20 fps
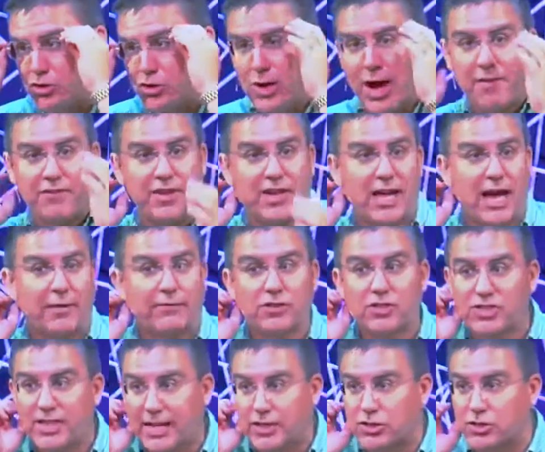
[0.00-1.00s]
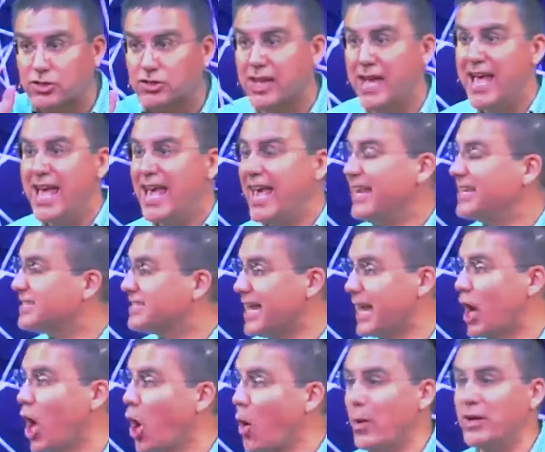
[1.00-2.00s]
you're having conversations. It is
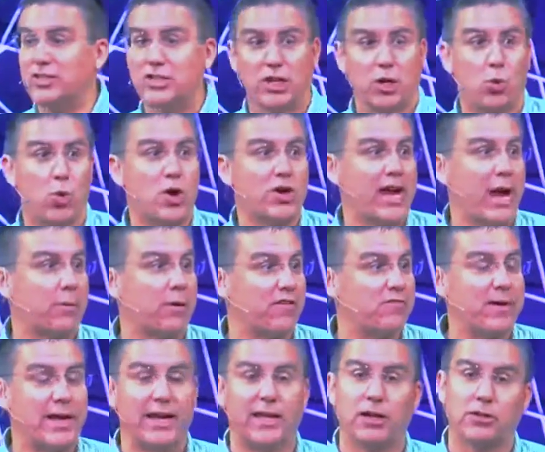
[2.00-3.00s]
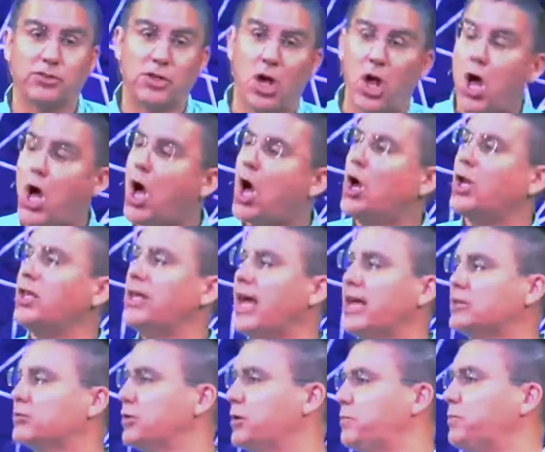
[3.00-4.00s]
not always going to work out where everybody goes, oh,
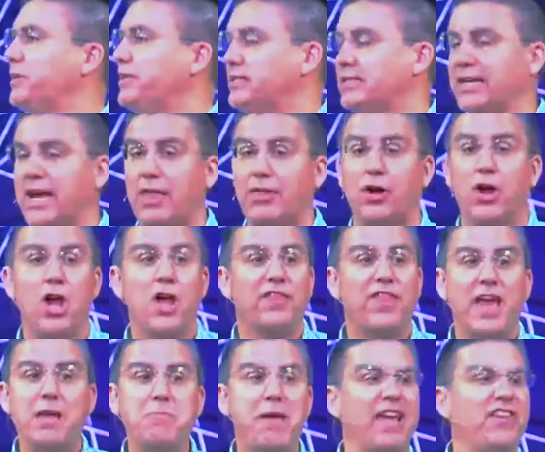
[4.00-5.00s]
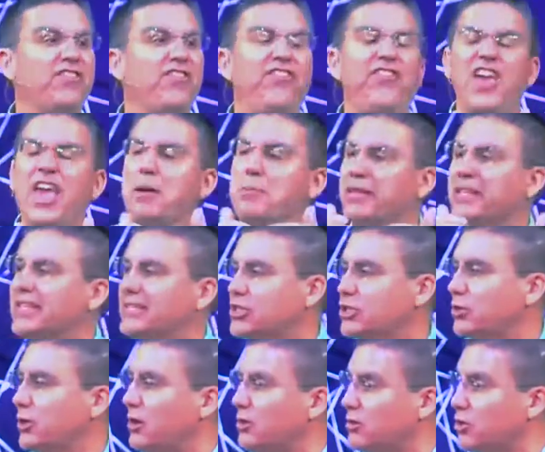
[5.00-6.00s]
yes, we're at peace together. They may vehemently
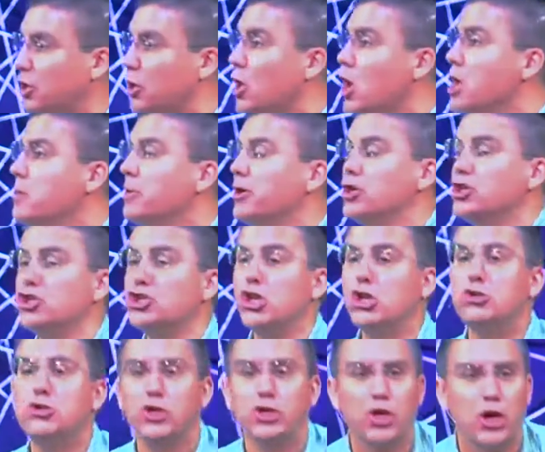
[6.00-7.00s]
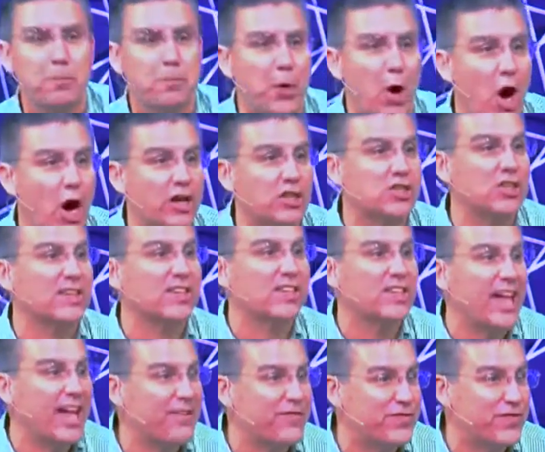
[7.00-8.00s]
disagree with you, but you do your part to
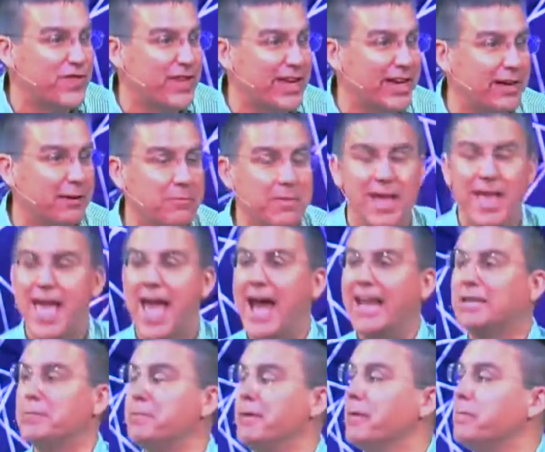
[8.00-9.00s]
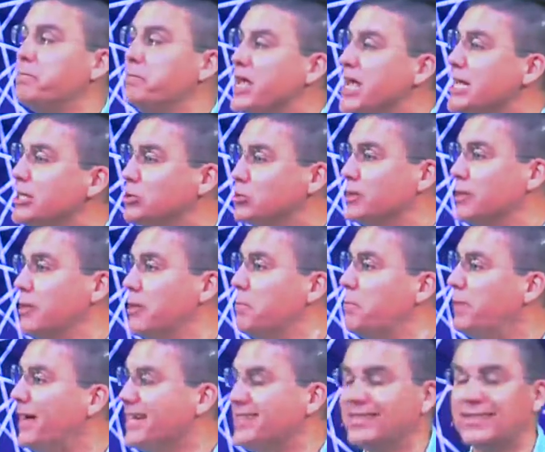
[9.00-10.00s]
love them and to be at peace with them the
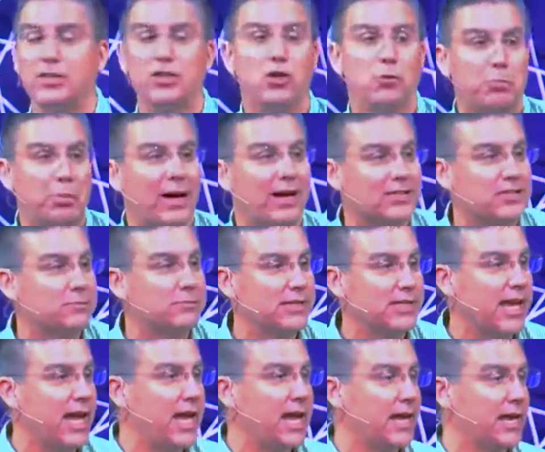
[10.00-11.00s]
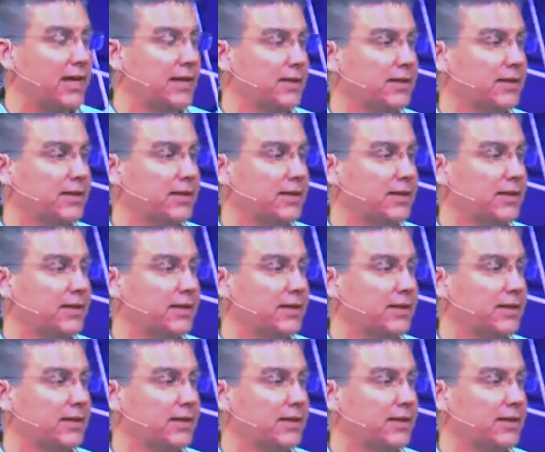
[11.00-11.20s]
best that you possibly can.